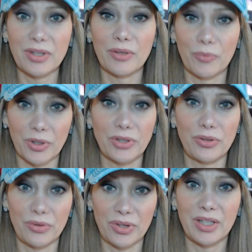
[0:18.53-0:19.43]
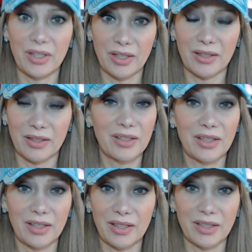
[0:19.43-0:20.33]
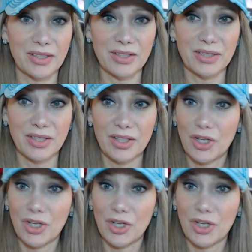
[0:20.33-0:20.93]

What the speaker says: than what you think it is.